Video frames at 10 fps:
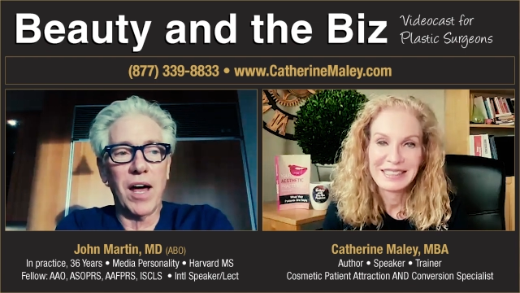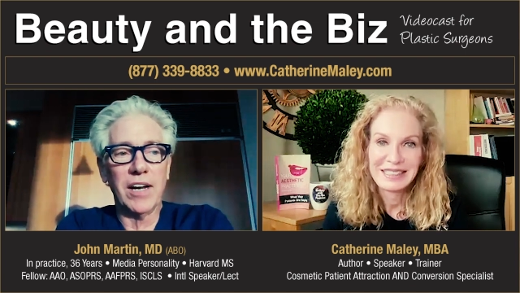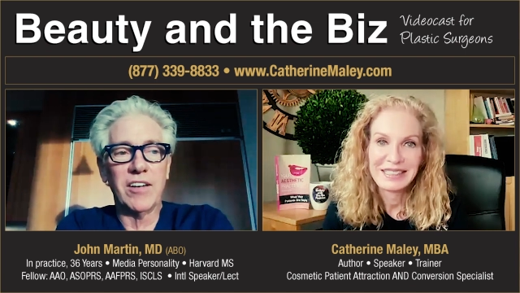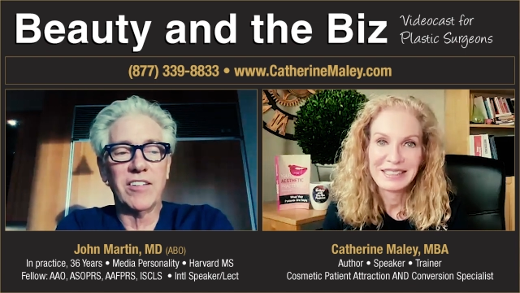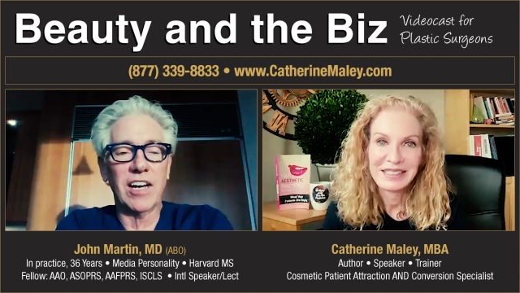Speaker 1: I
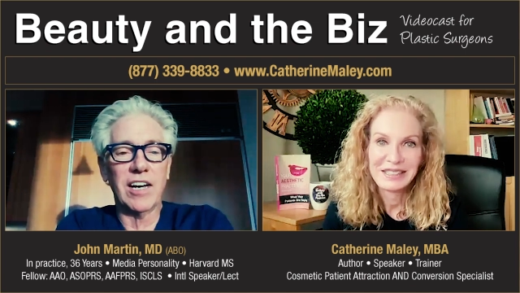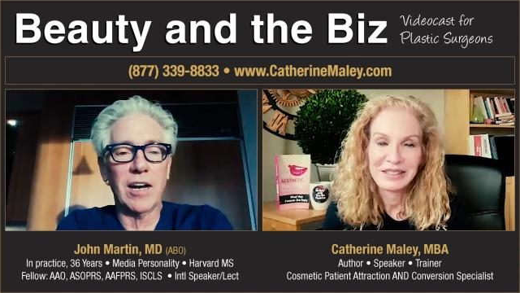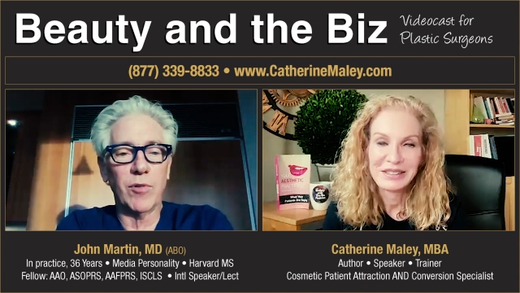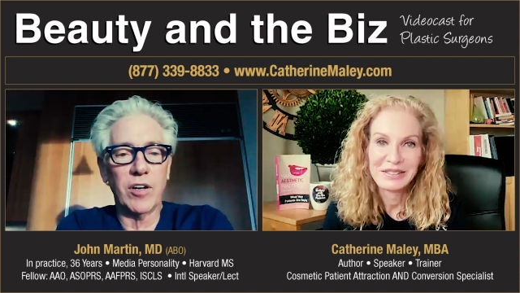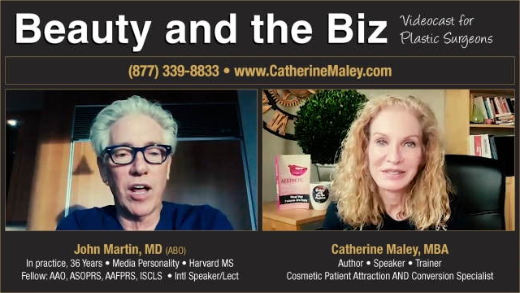decided
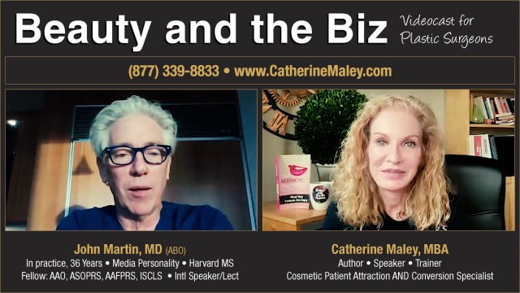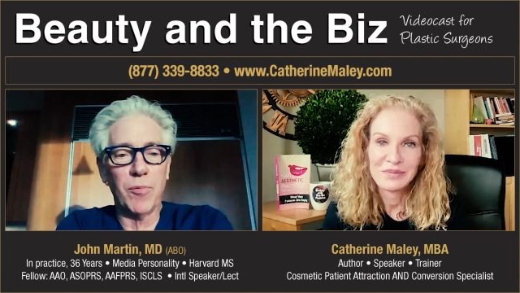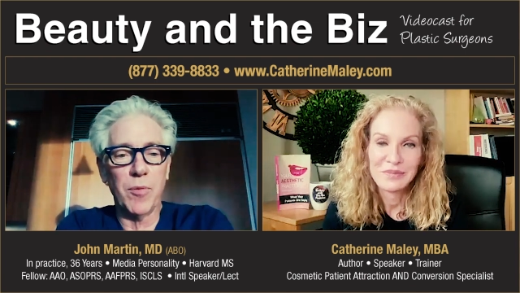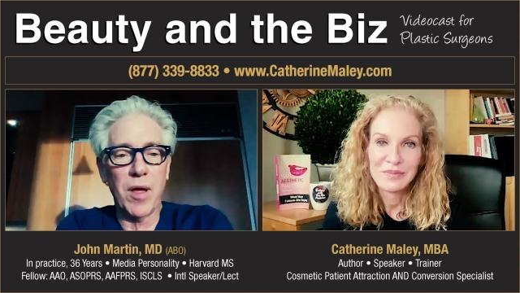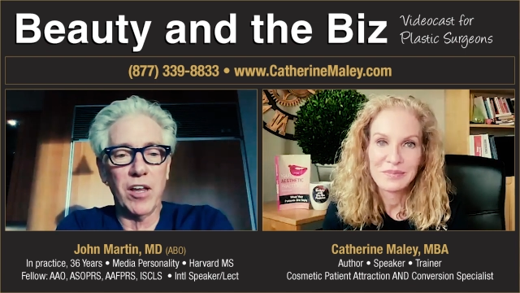I went into
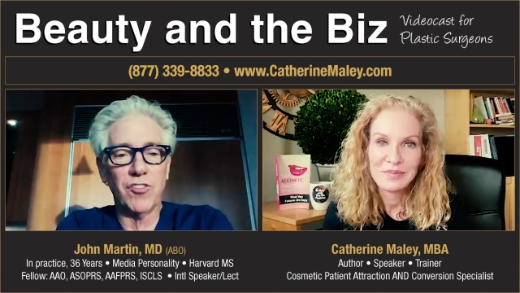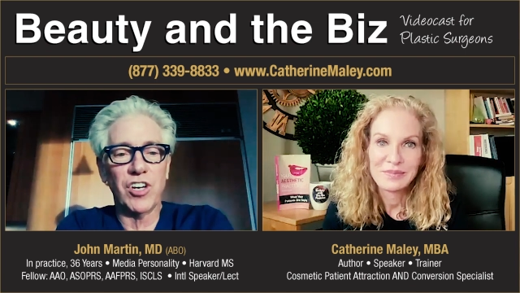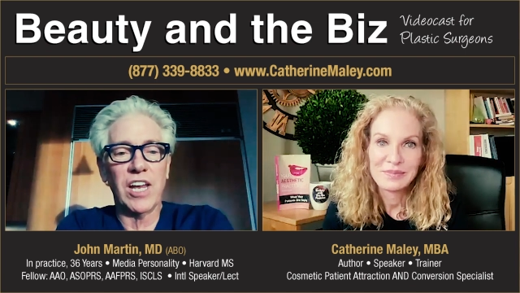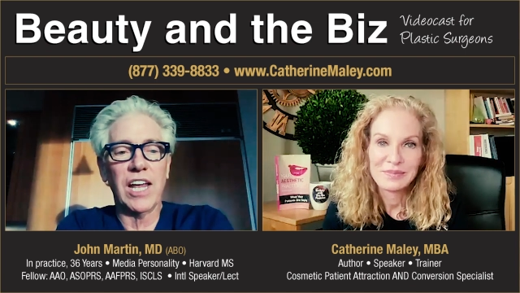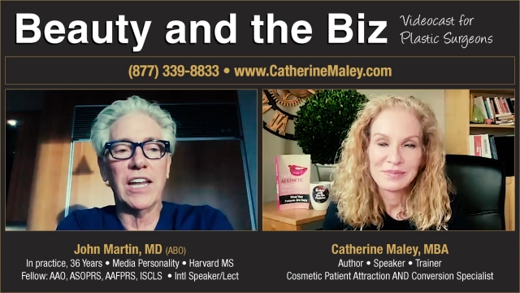
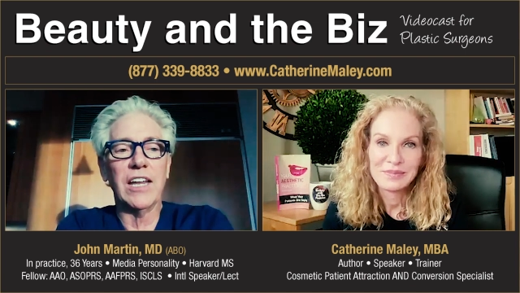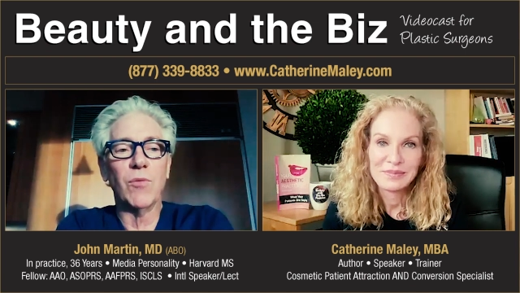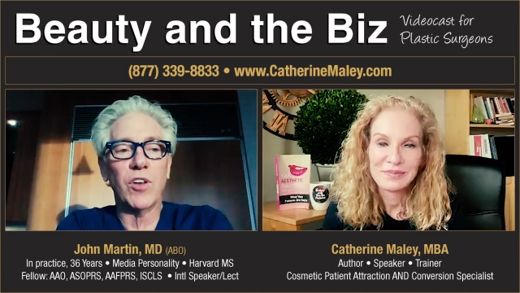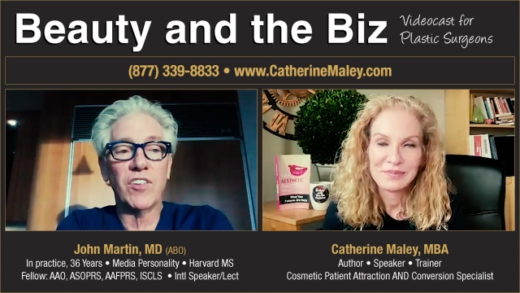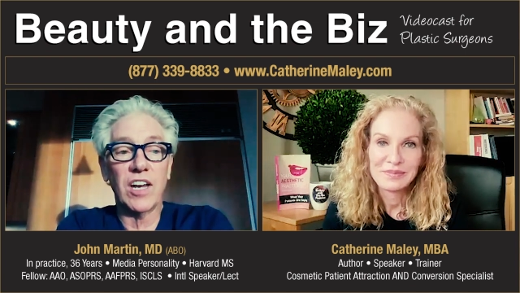ophthalmology. And
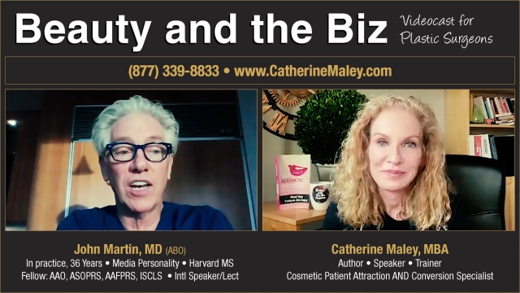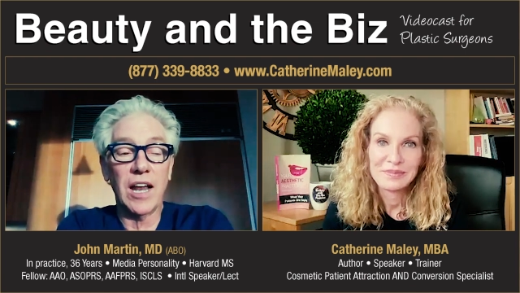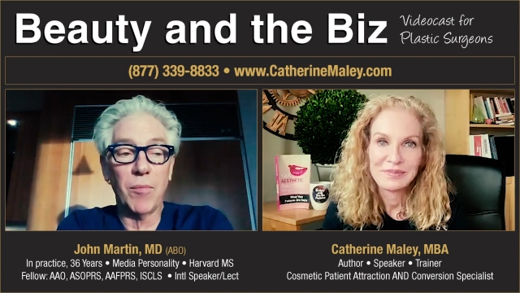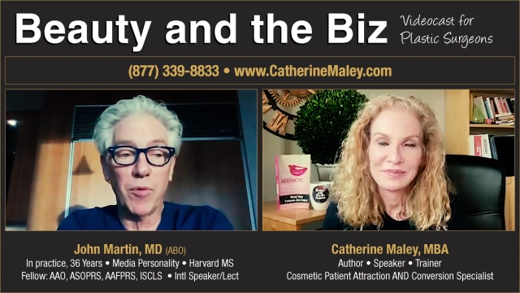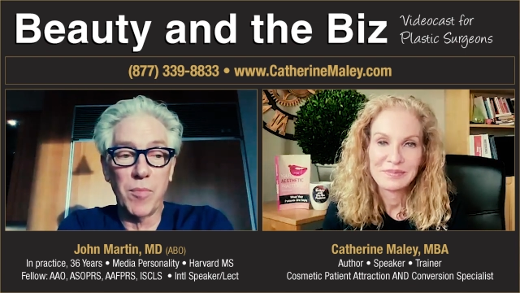then once I did
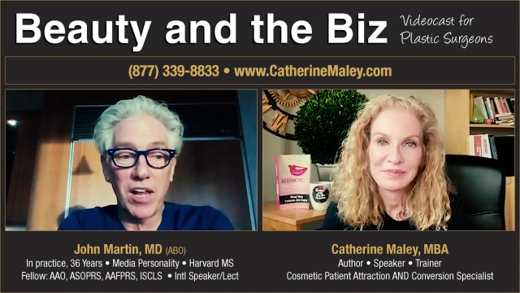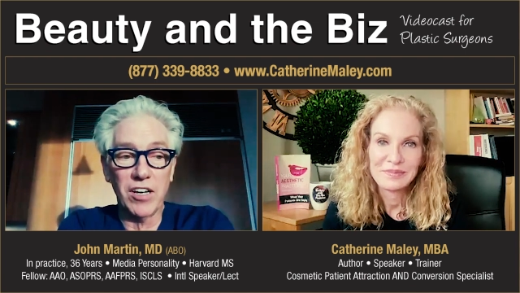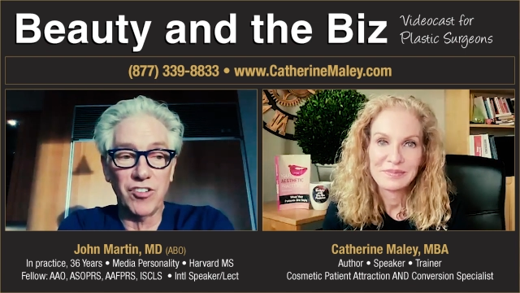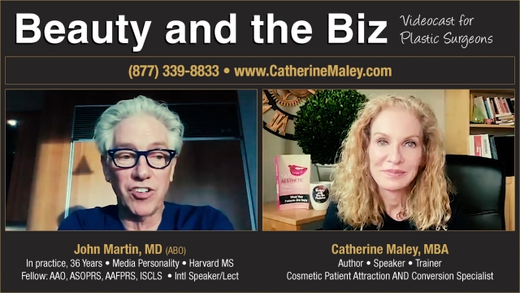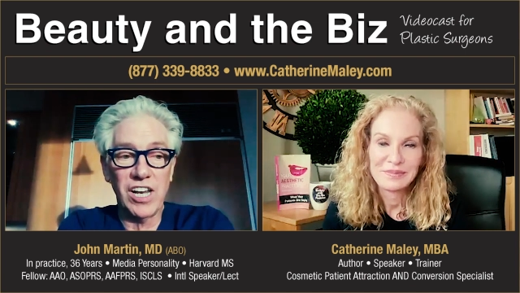
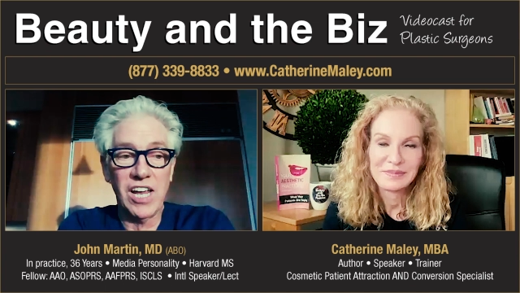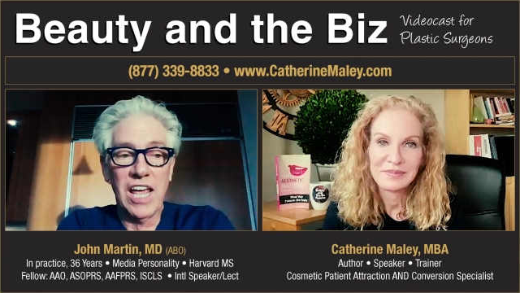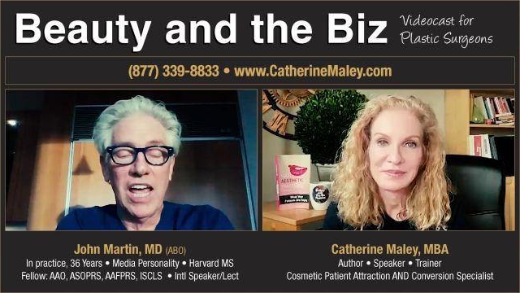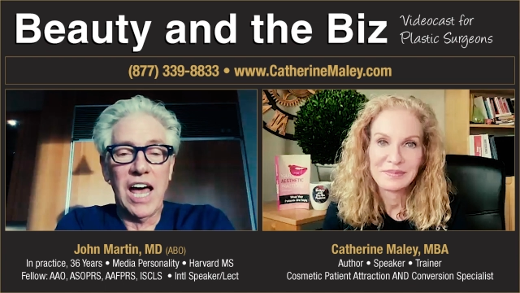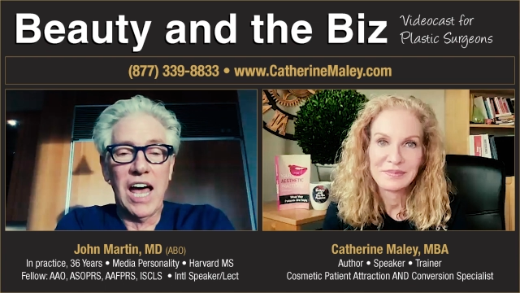ophthalmology,
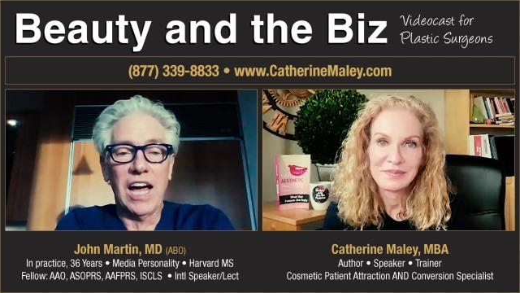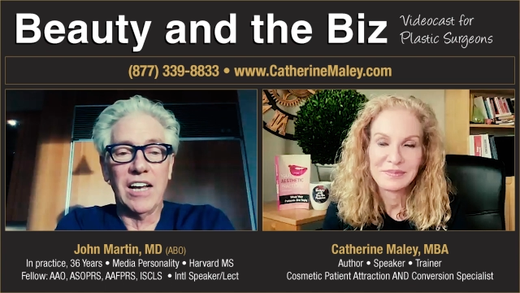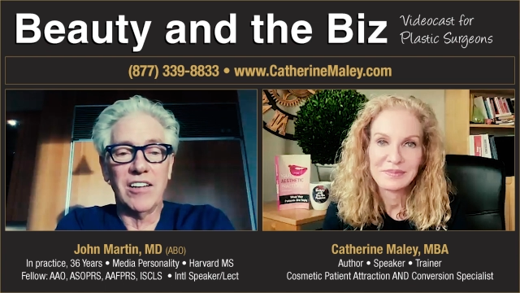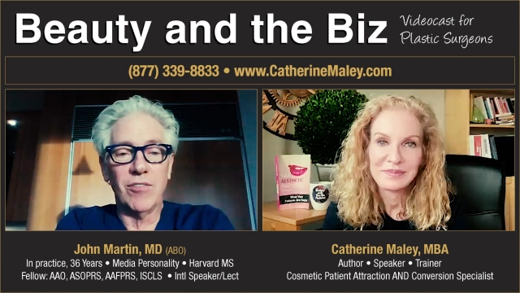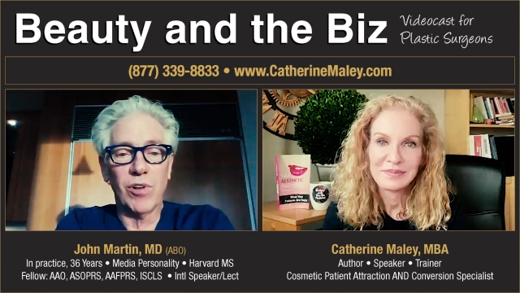
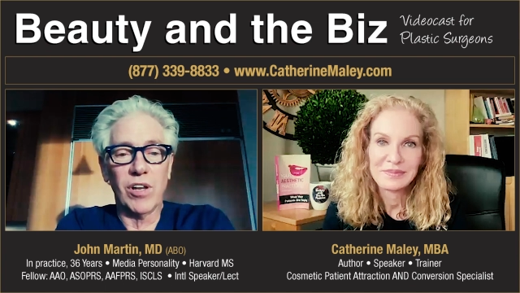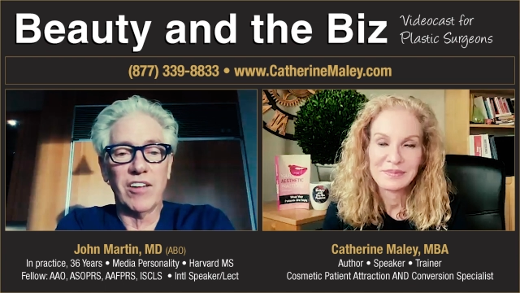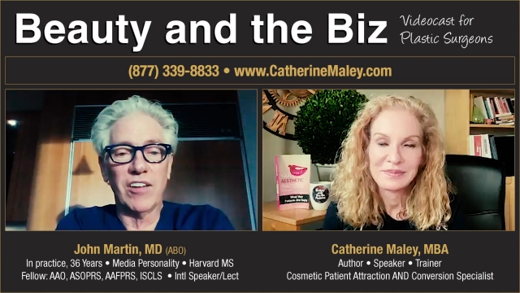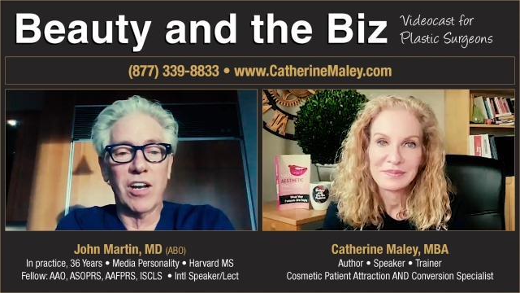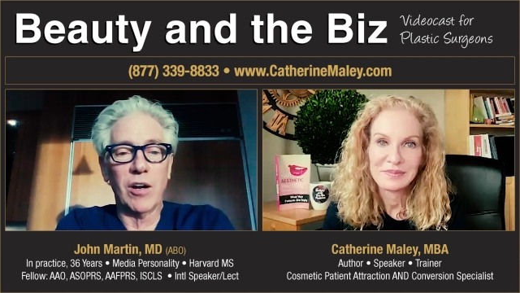I did
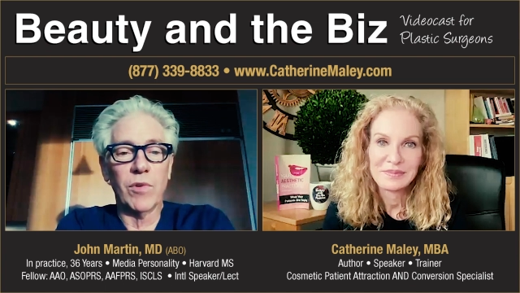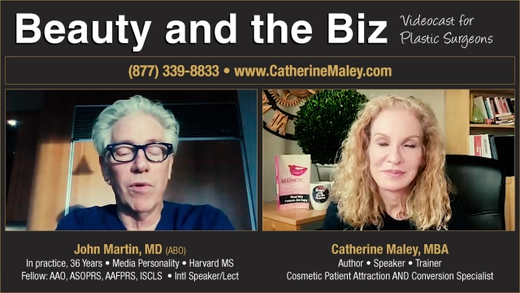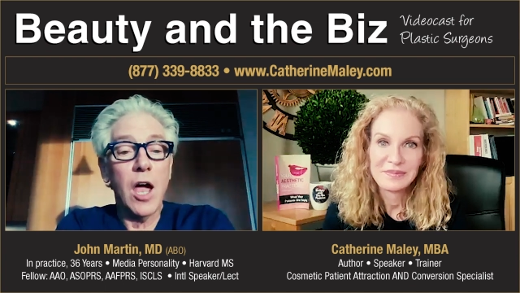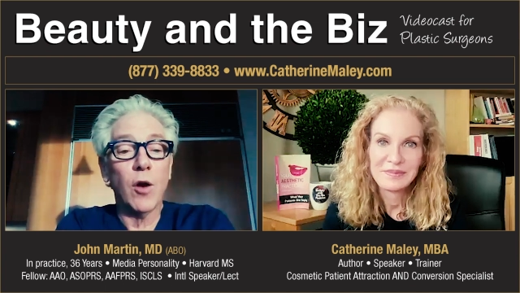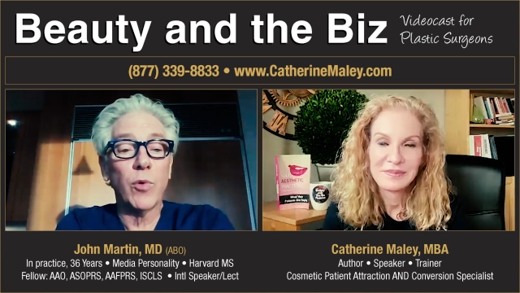realize that I